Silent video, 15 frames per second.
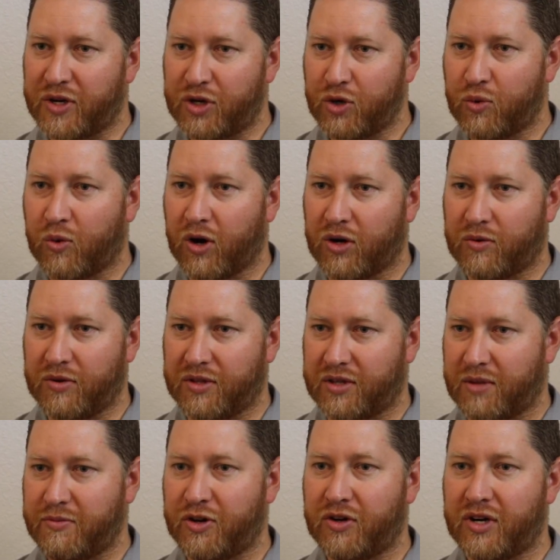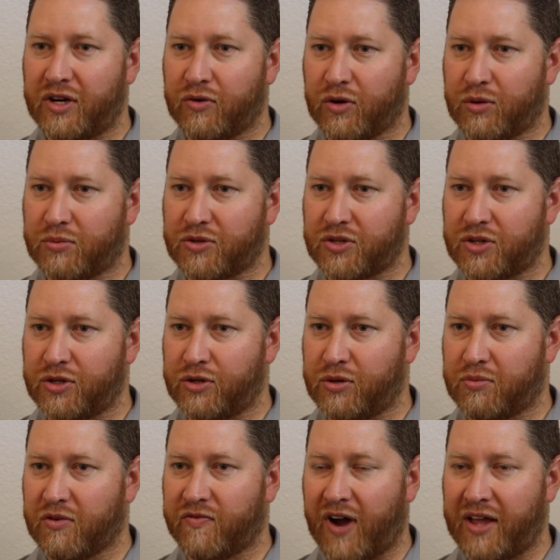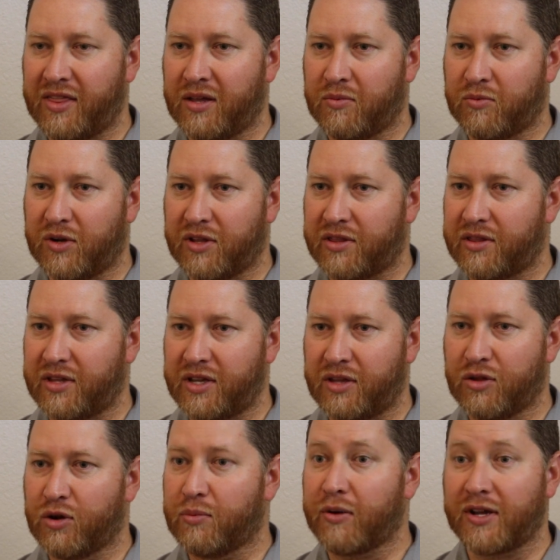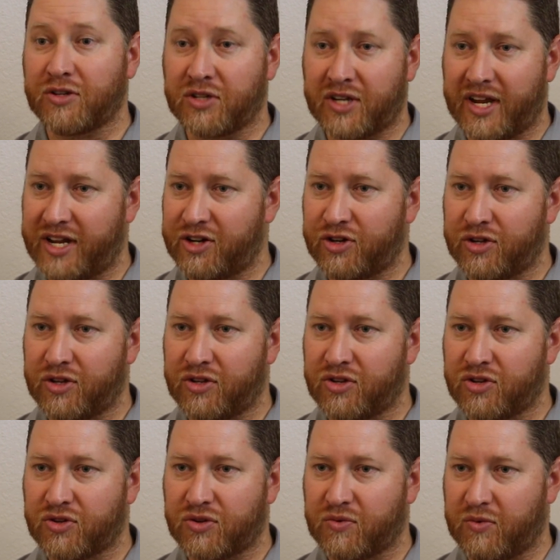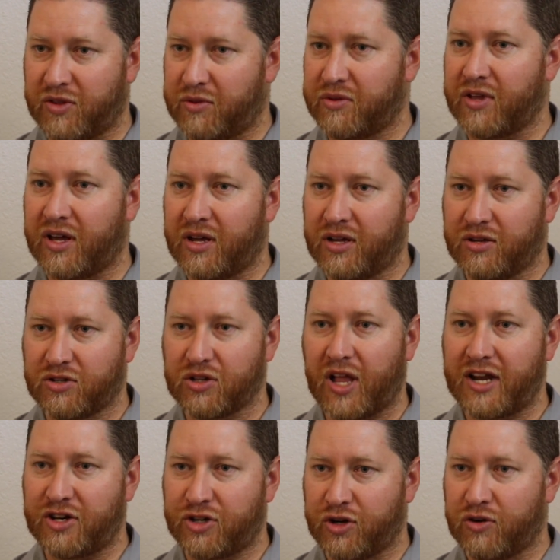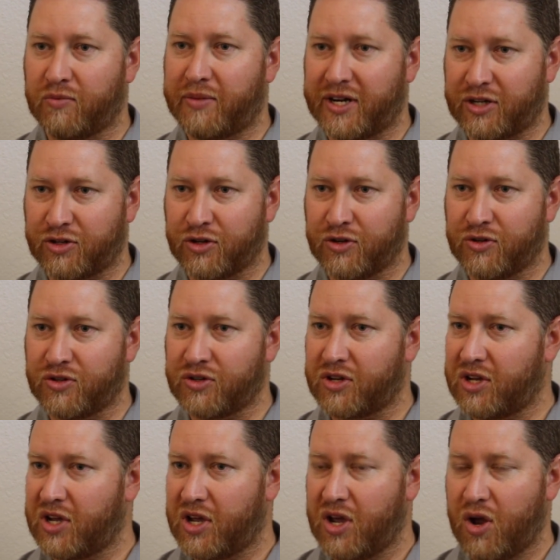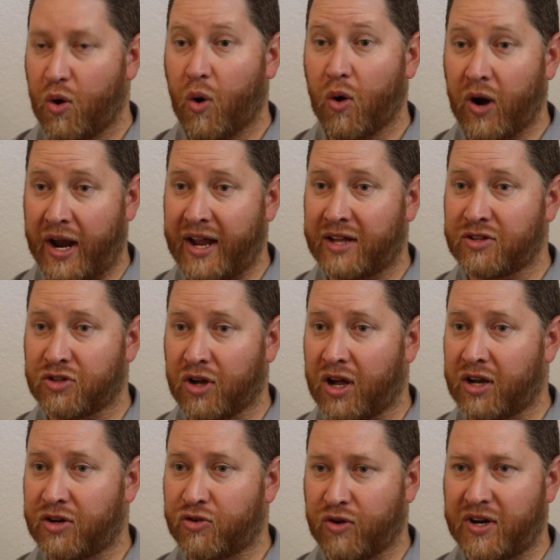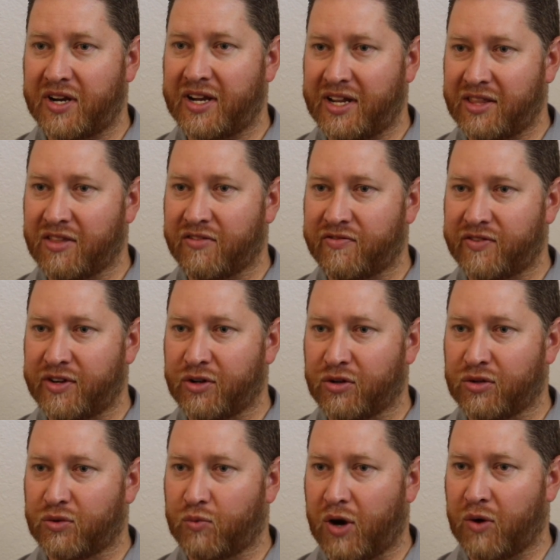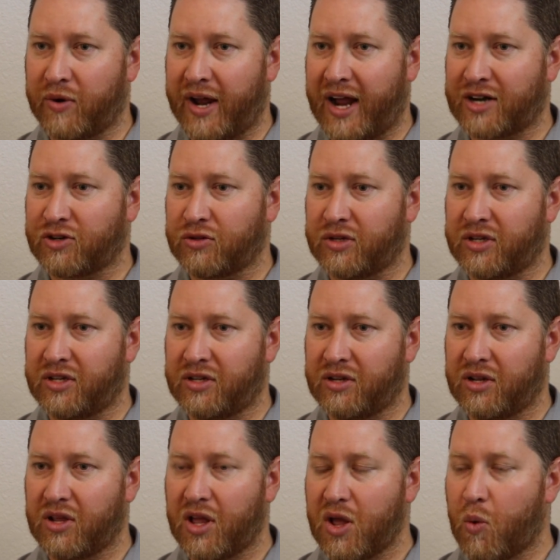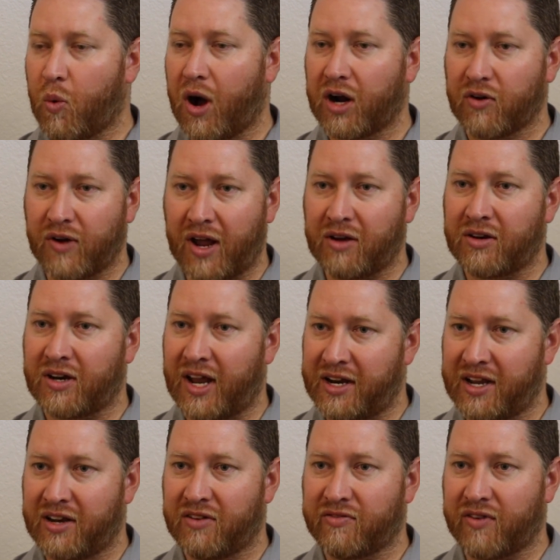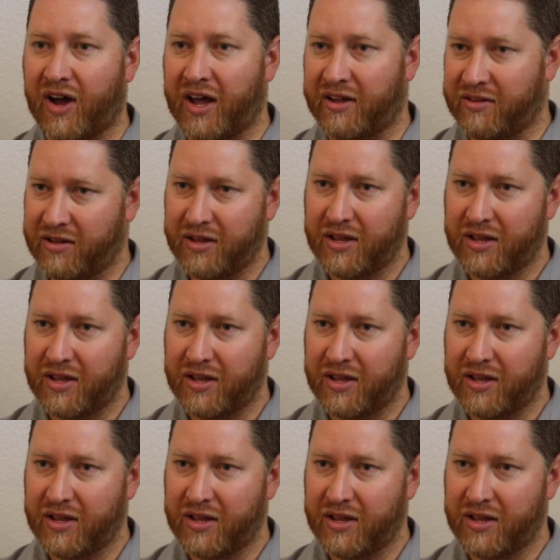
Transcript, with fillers: do work with community groups to provide them with either presentations, with uh, slideshow pictures, or hands-on training in the field where we actually walk around and identify